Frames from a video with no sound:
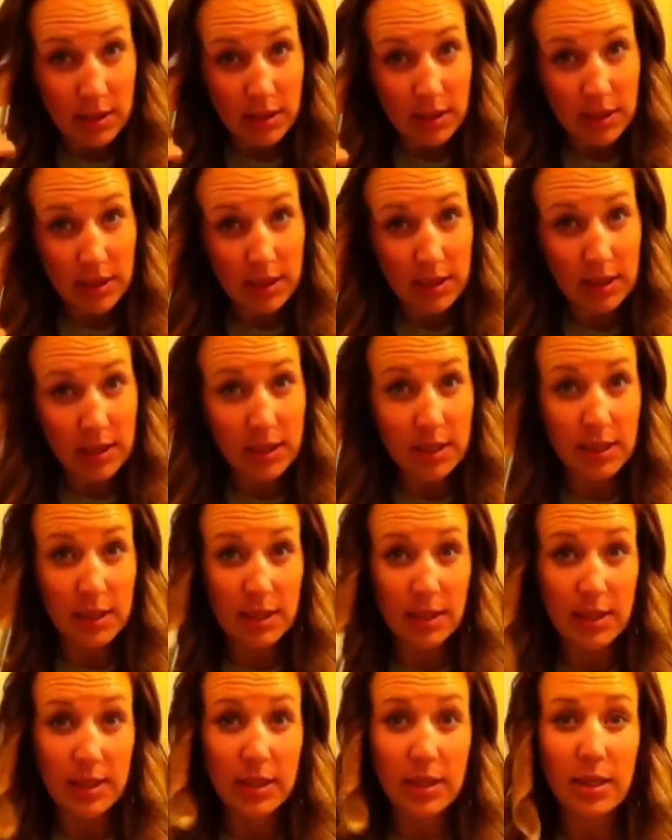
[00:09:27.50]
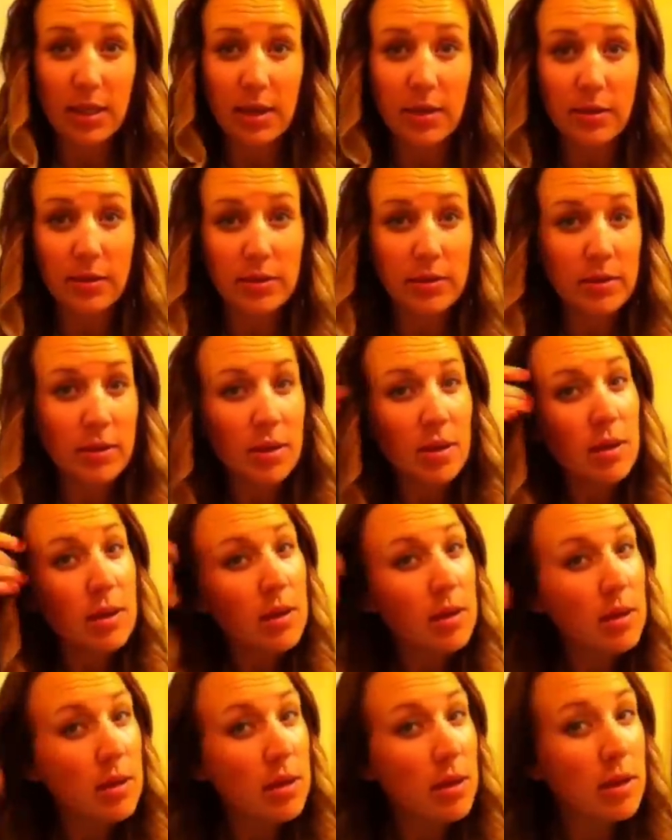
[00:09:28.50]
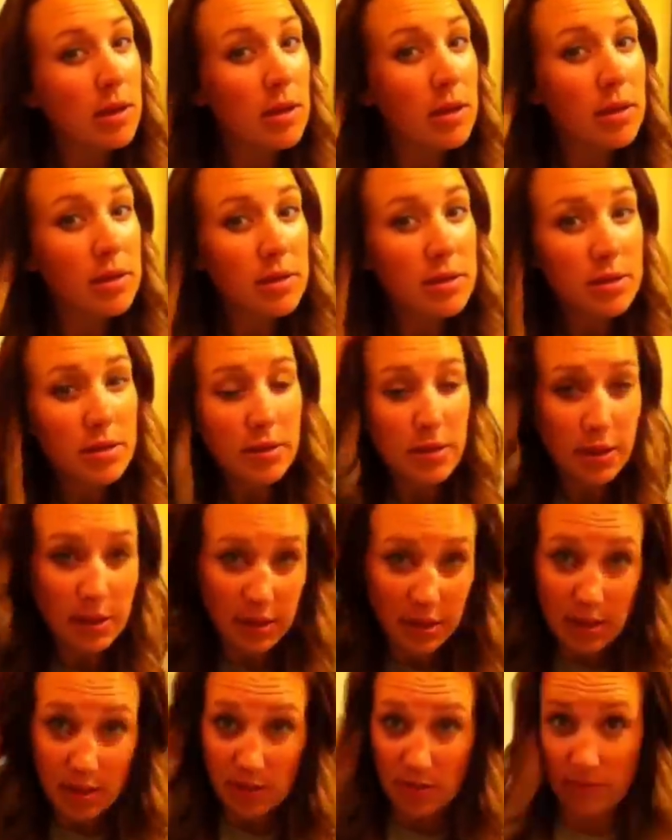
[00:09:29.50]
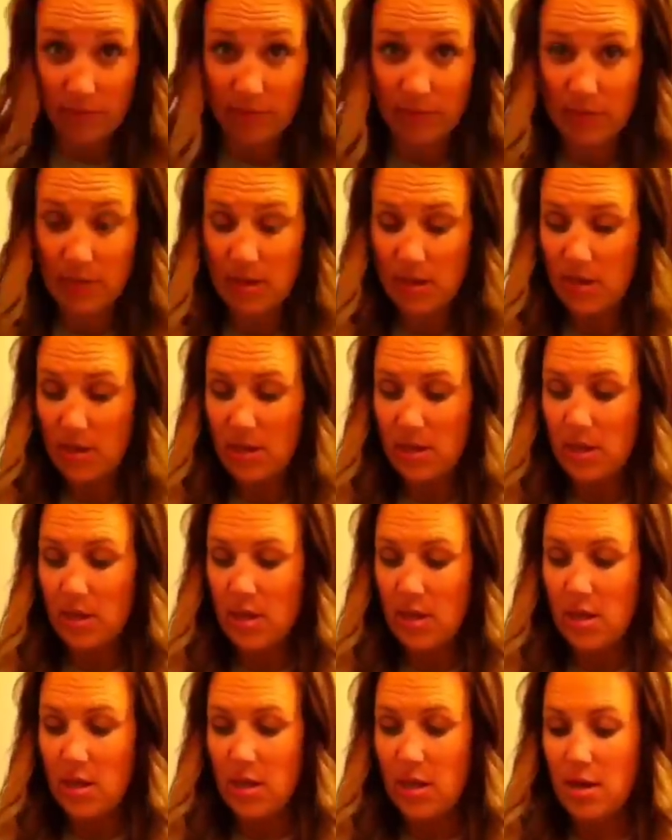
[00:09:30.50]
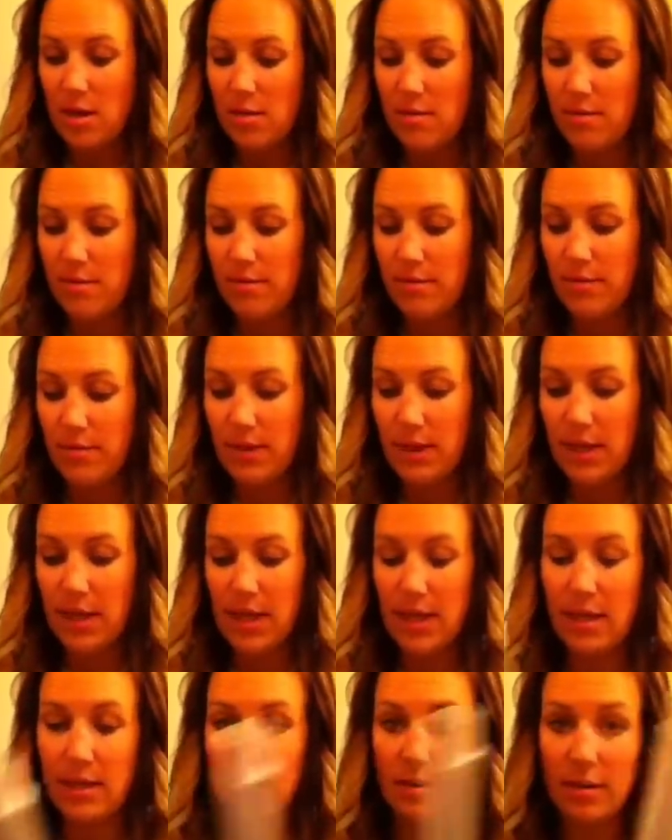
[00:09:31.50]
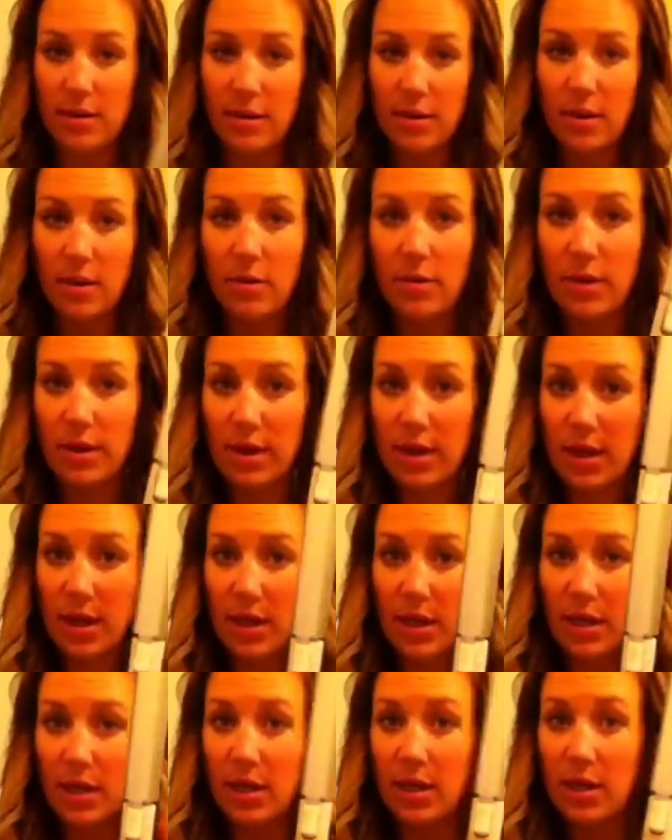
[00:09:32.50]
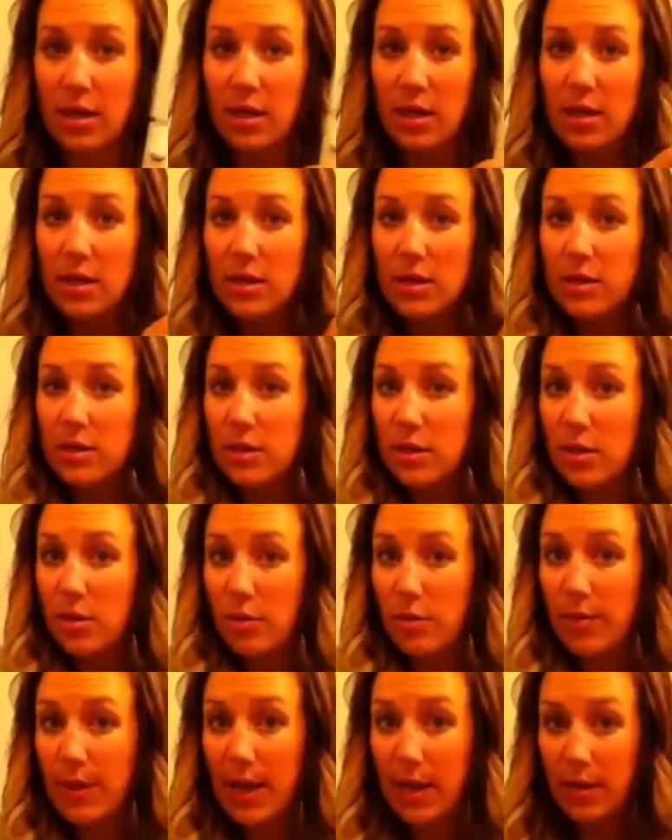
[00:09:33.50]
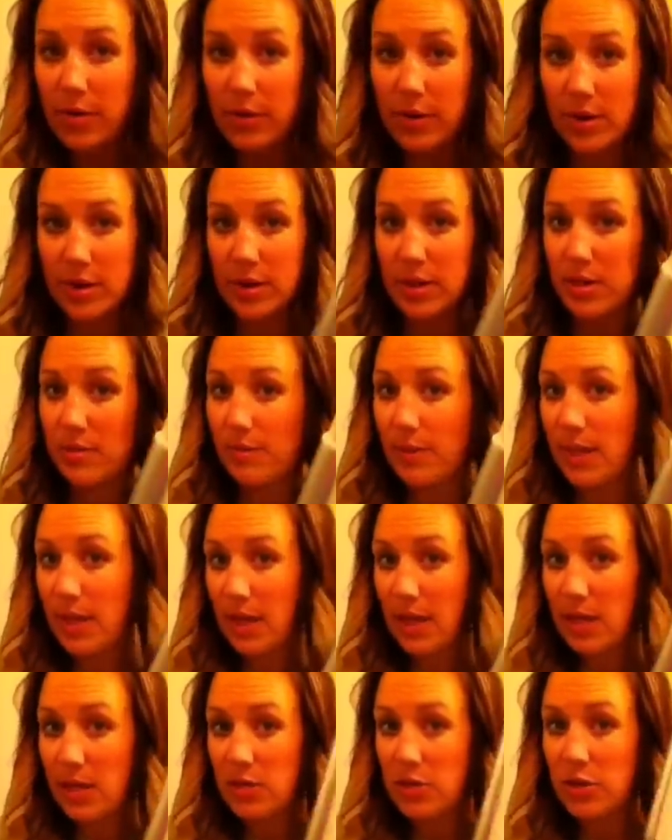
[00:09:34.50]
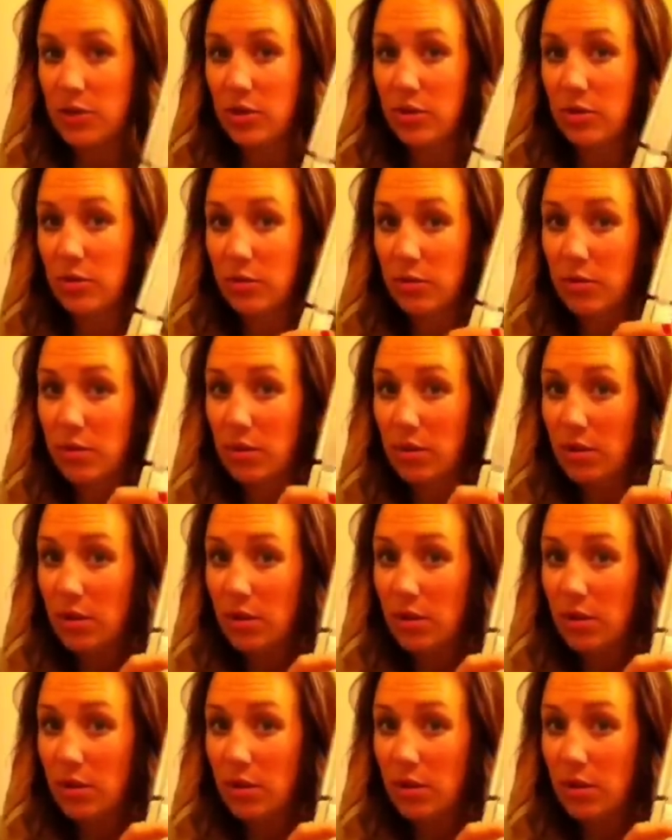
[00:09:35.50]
And let it out. So there you go. Um, again, you want the hair to go backwards behind you,